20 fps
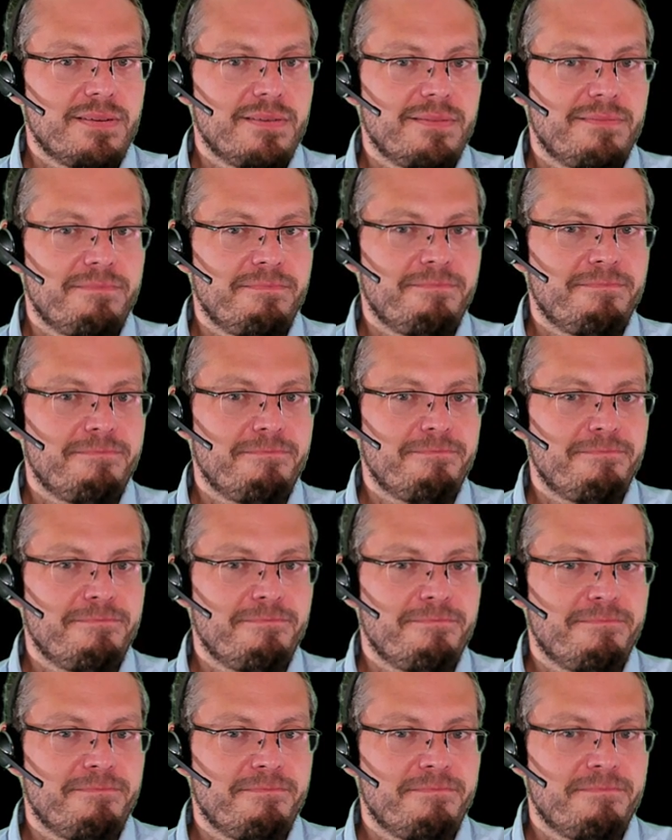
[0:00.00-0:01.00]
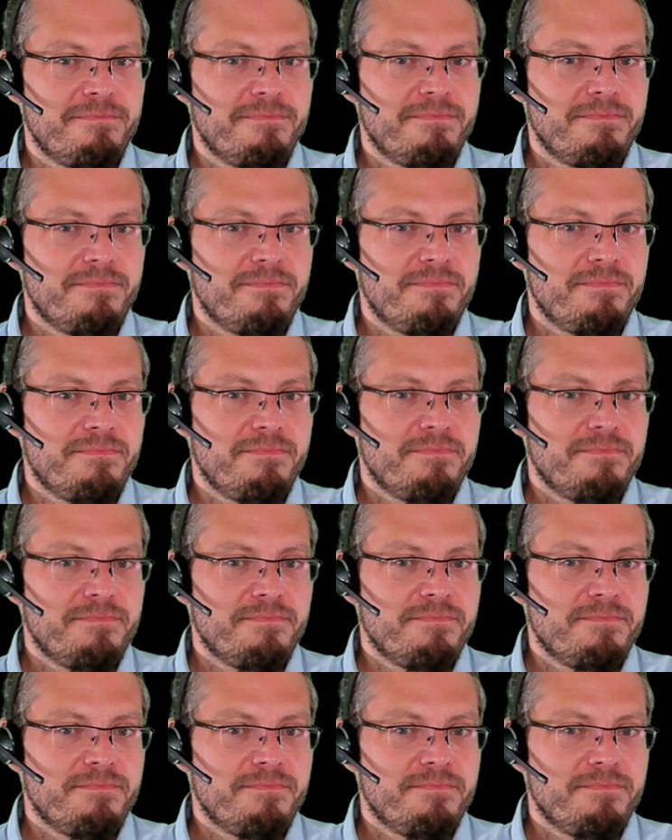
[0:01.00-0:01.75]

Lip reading: Nobody speaks.